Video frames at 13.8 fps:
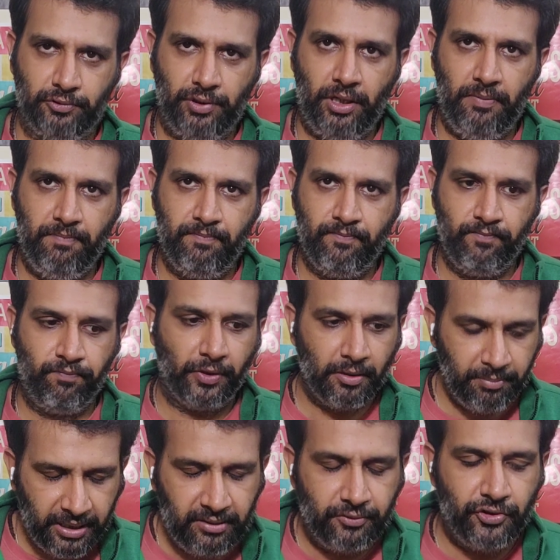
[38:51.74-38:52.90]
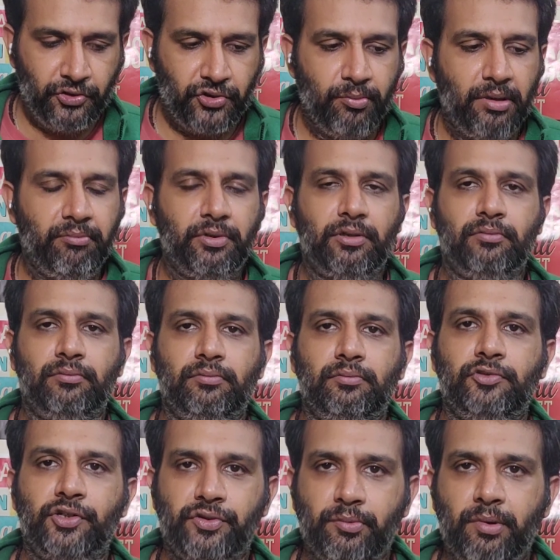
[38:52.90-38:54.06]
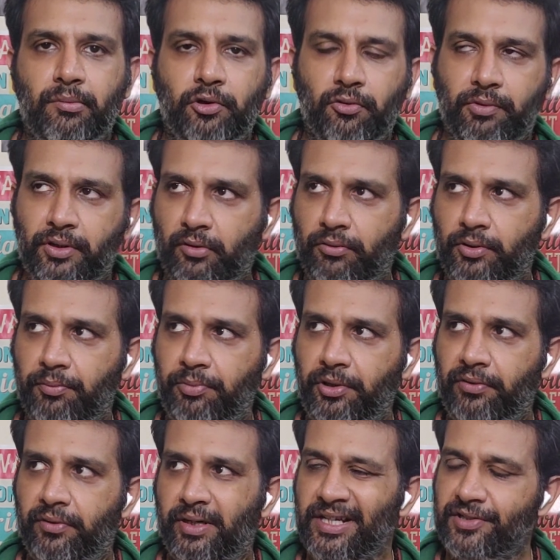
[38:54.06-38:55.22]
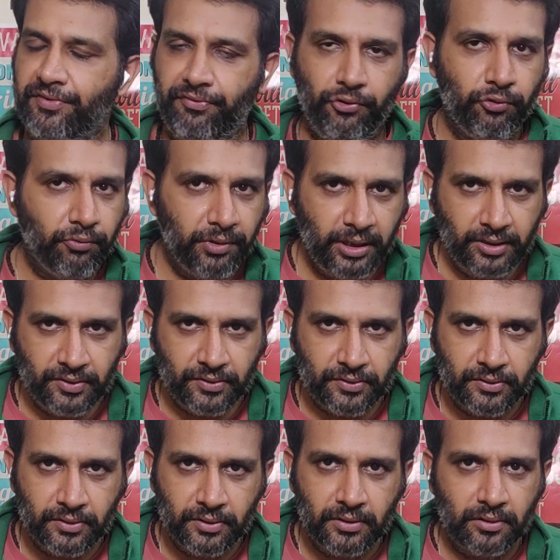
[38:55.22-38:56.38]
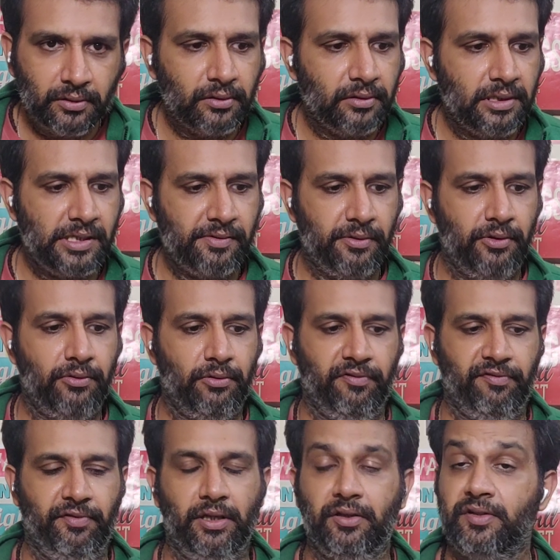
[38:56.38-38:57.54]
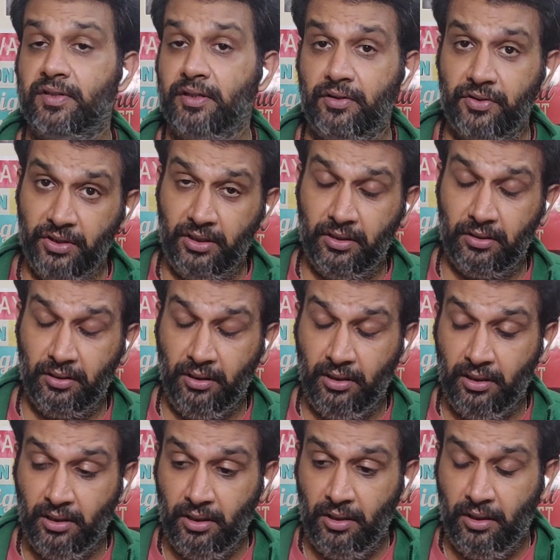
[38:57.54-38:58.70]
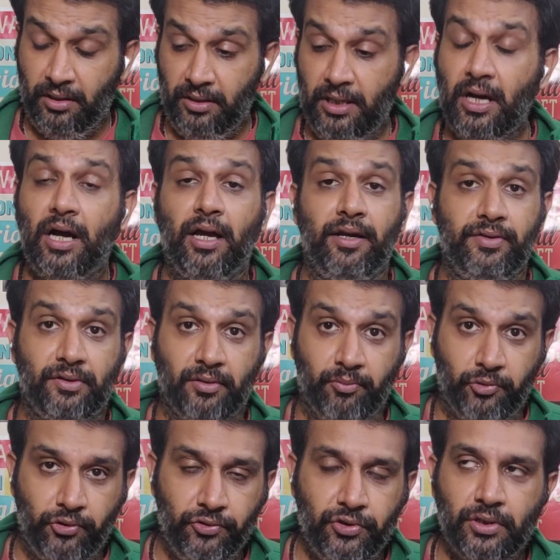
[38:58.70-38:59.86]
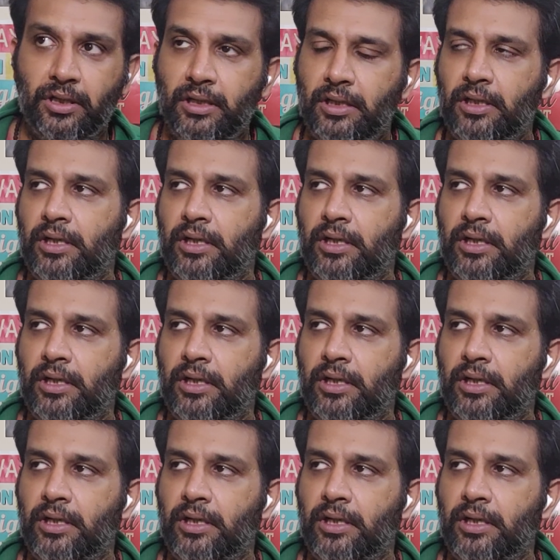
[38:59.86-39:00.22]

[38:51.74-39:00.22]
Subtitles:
Okay? But just remember over the period of the next few weeks, that's when you're going to feel this energy the hardest, the most.